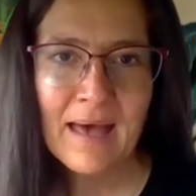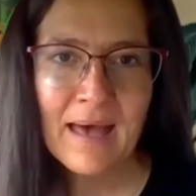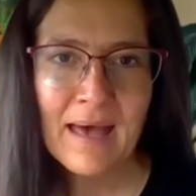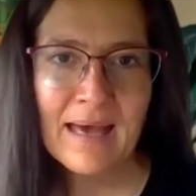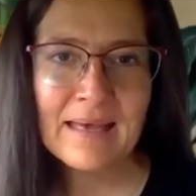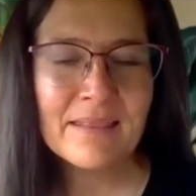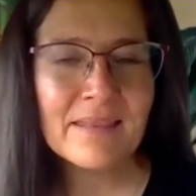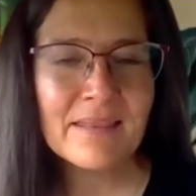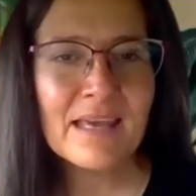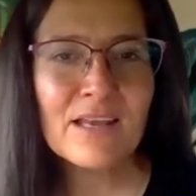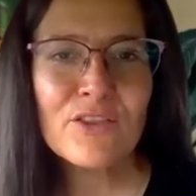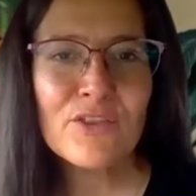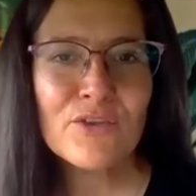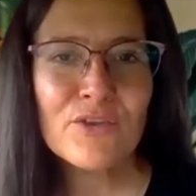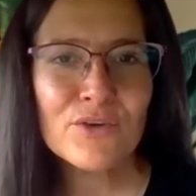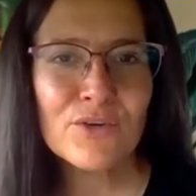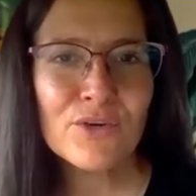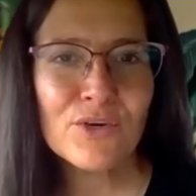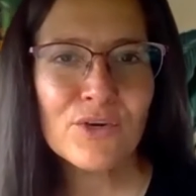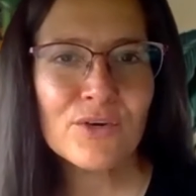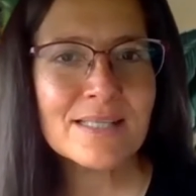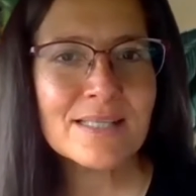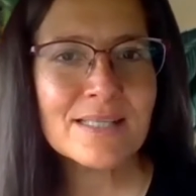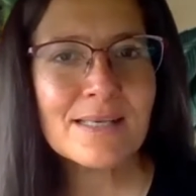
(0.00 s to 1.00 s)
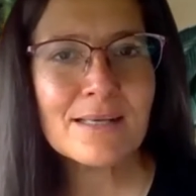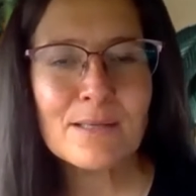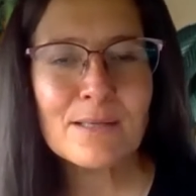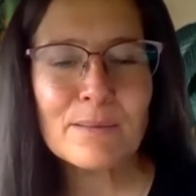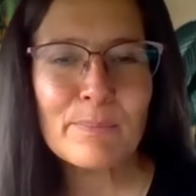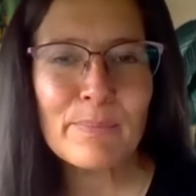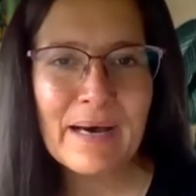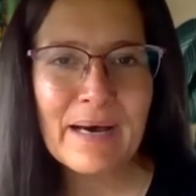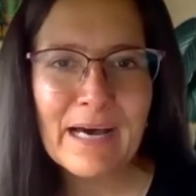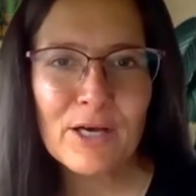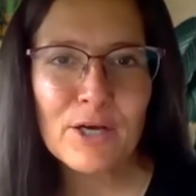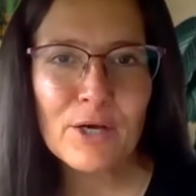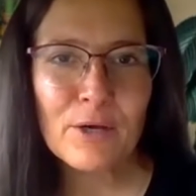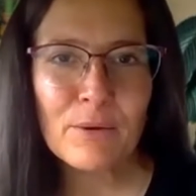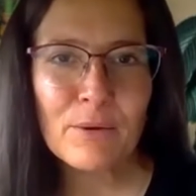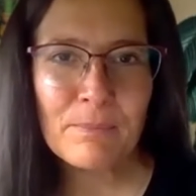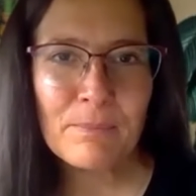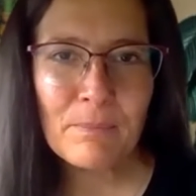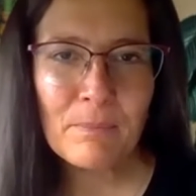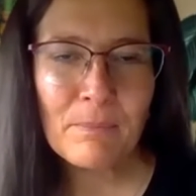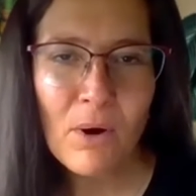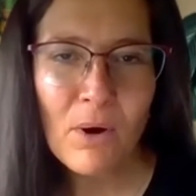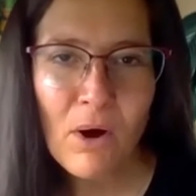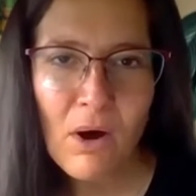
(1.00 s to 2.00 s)
And then through critical
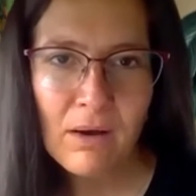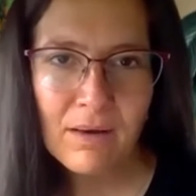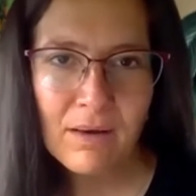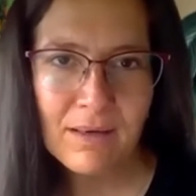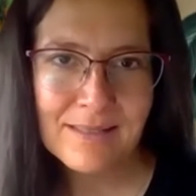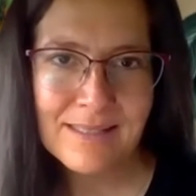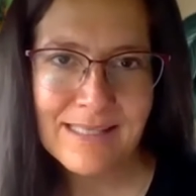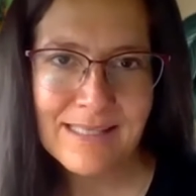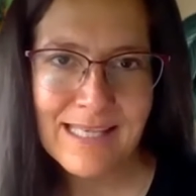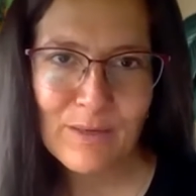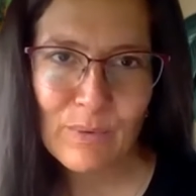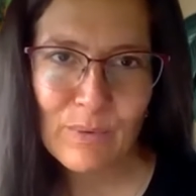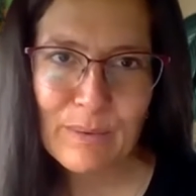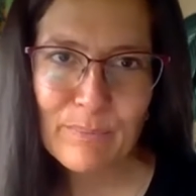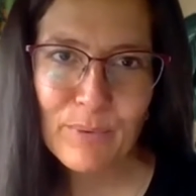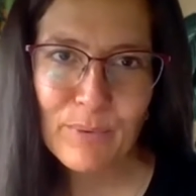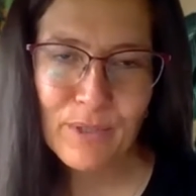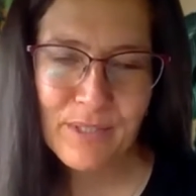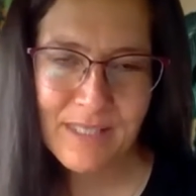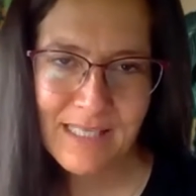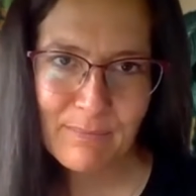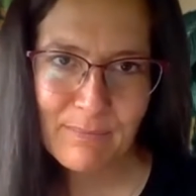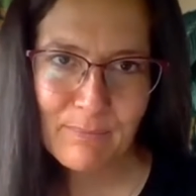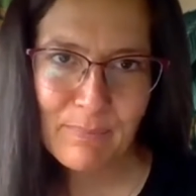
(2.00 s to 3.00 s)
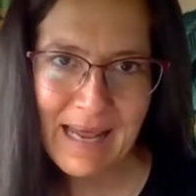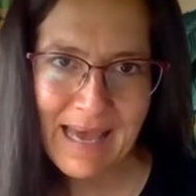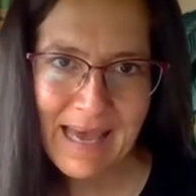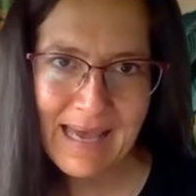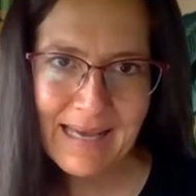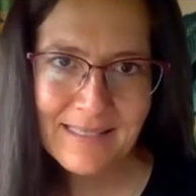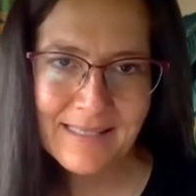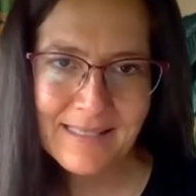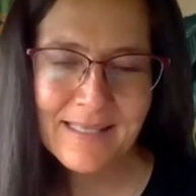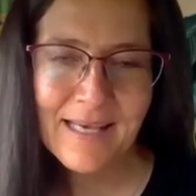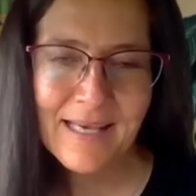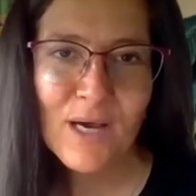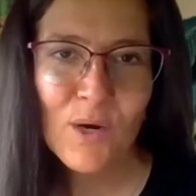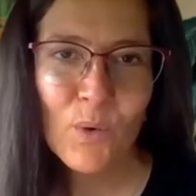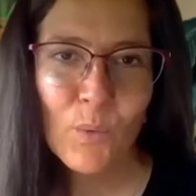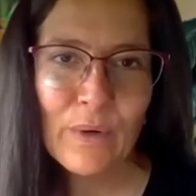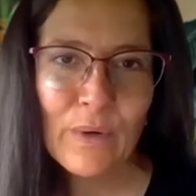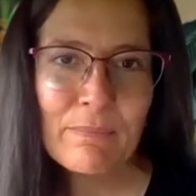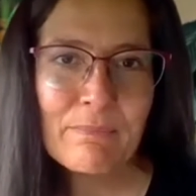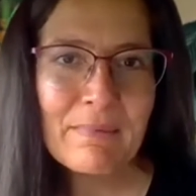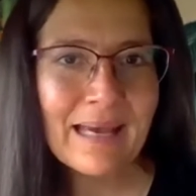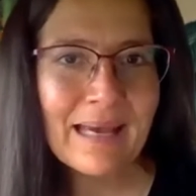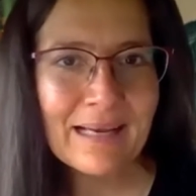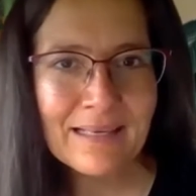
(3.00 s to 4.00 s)
biomarkers that we put in place,
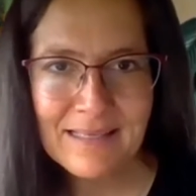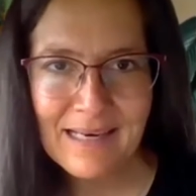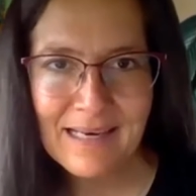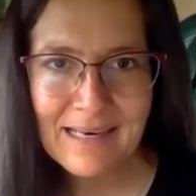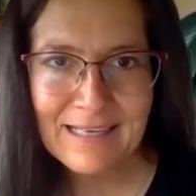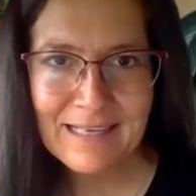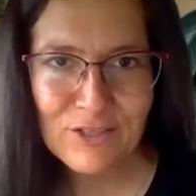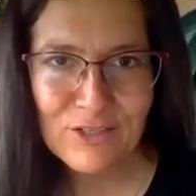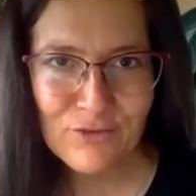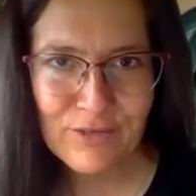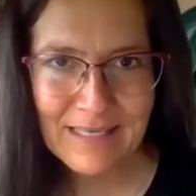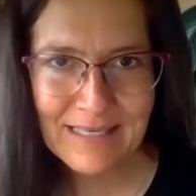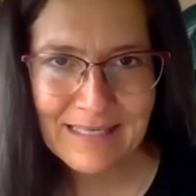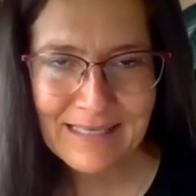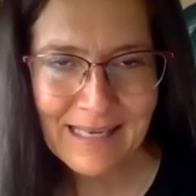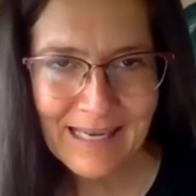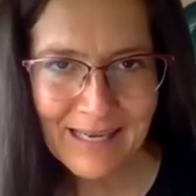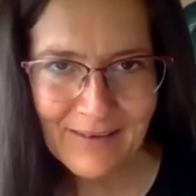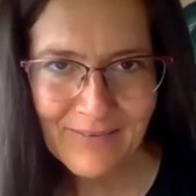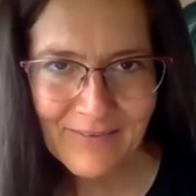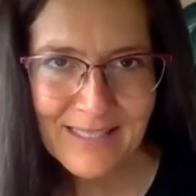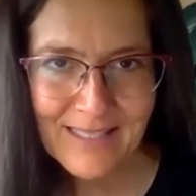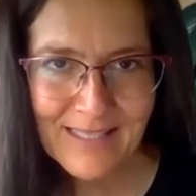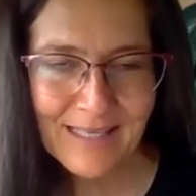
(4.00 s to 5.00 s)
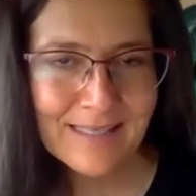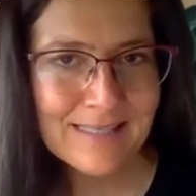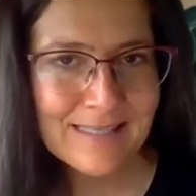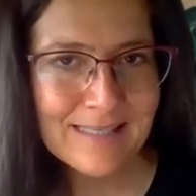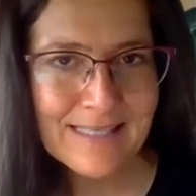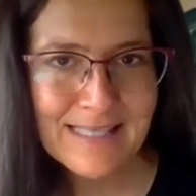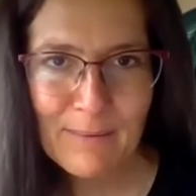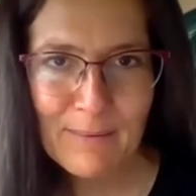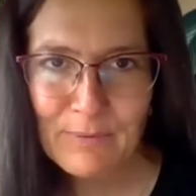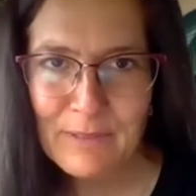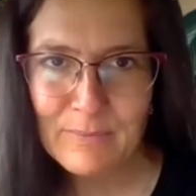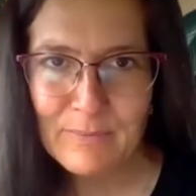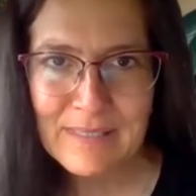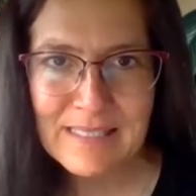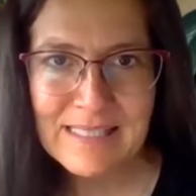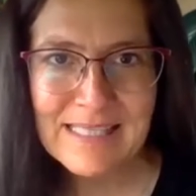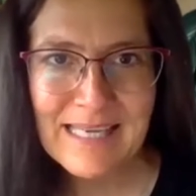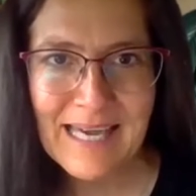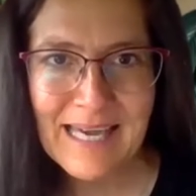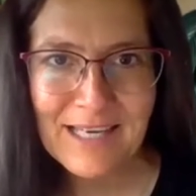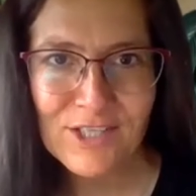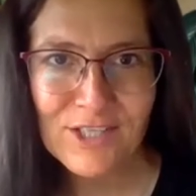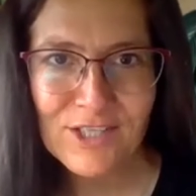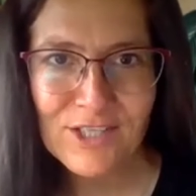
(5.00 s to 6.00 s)
we make dietary and lifestyle and
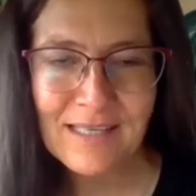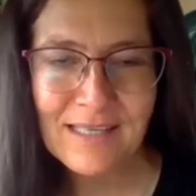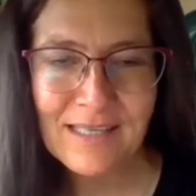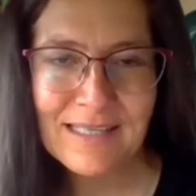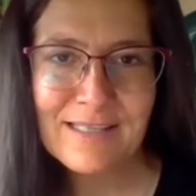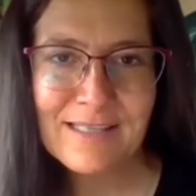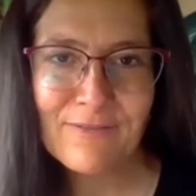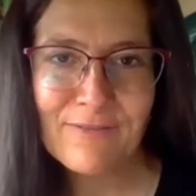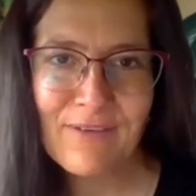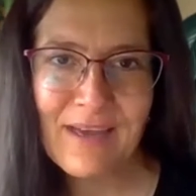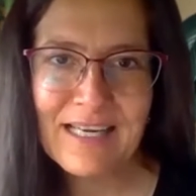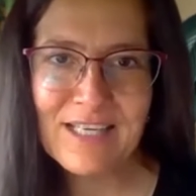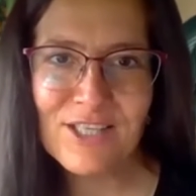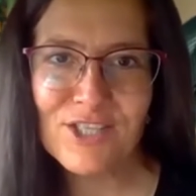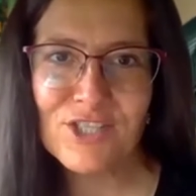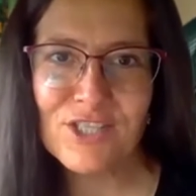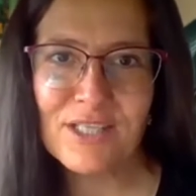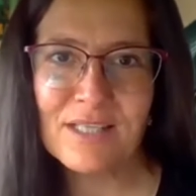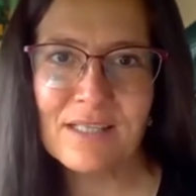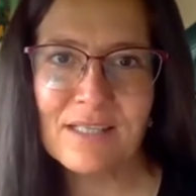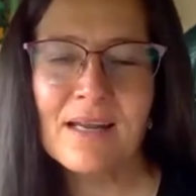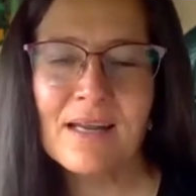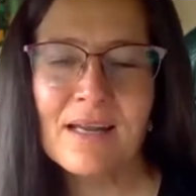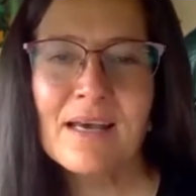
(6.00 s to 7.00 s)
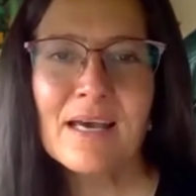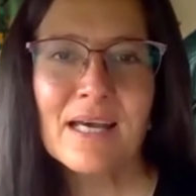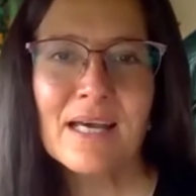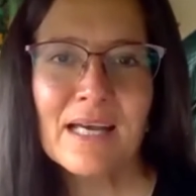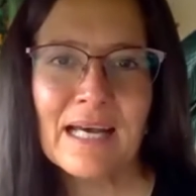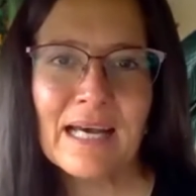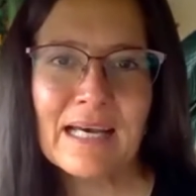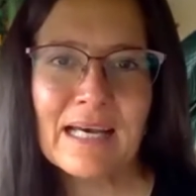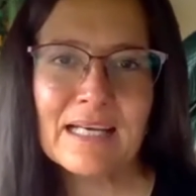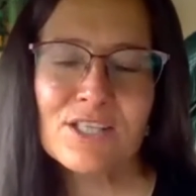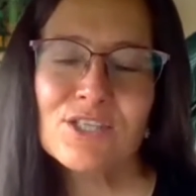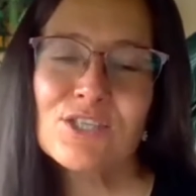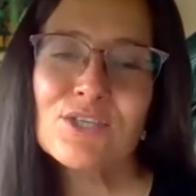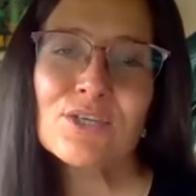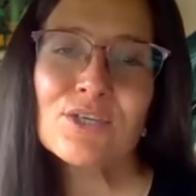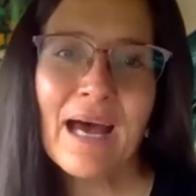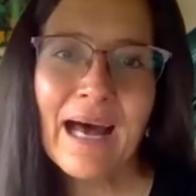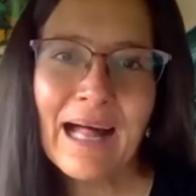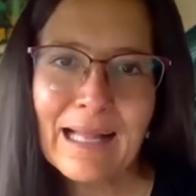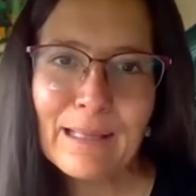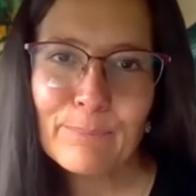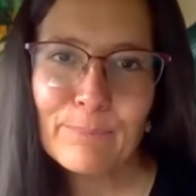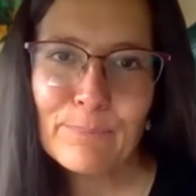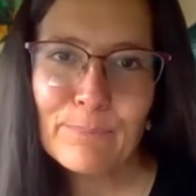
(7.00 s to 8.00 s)
supplementation intervention uh, to
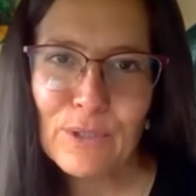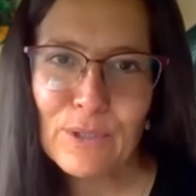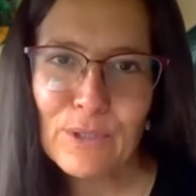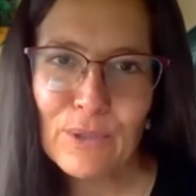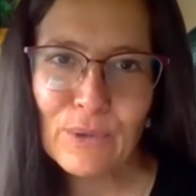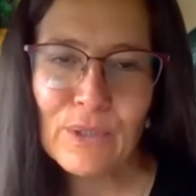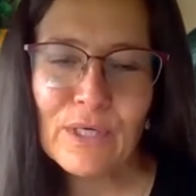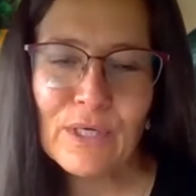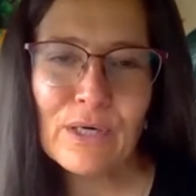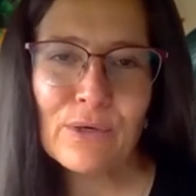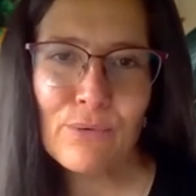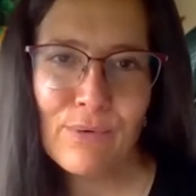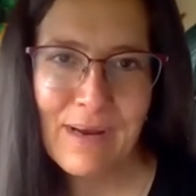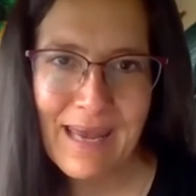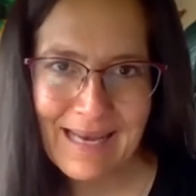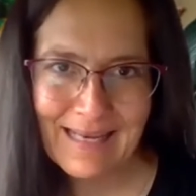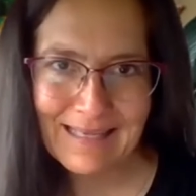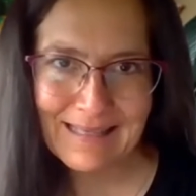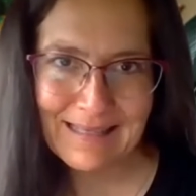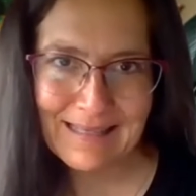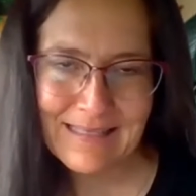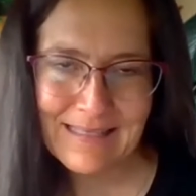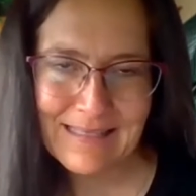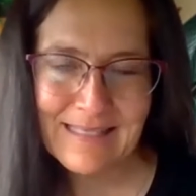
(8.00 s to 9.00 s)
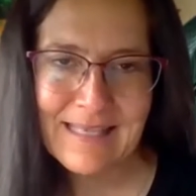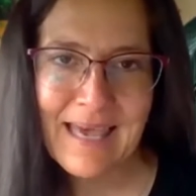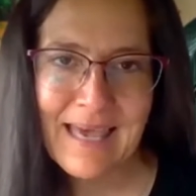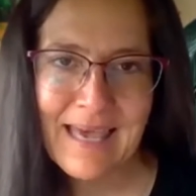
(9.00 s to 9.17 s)
help you correct this.